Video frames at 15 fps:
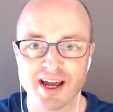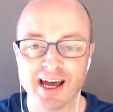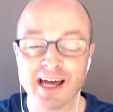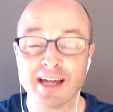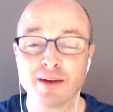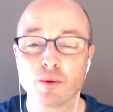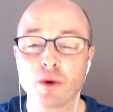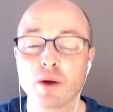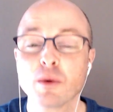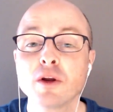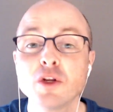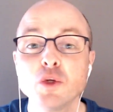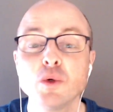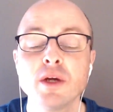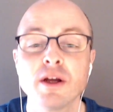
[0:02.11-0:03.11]
and what I want
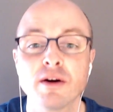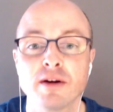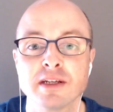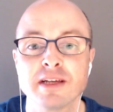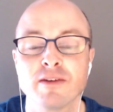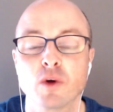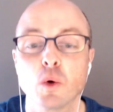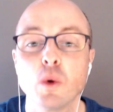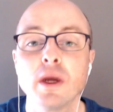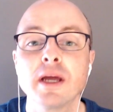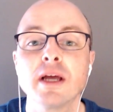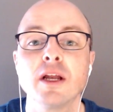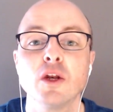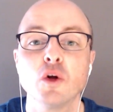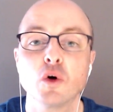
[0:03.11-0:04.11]
to do here is have a
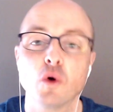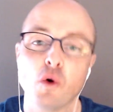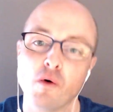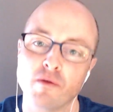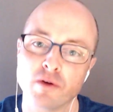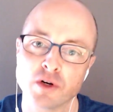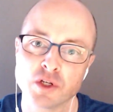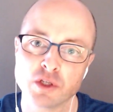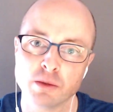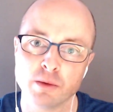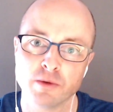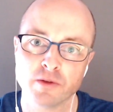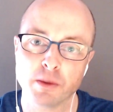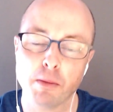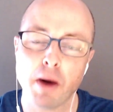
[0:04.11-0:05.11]
quick look over some
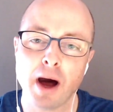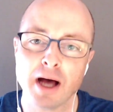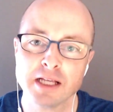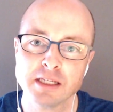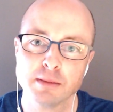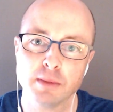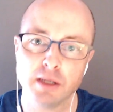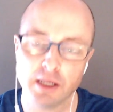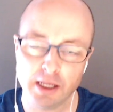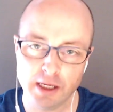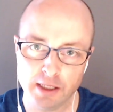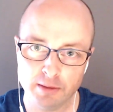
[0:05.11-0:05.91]
of the possible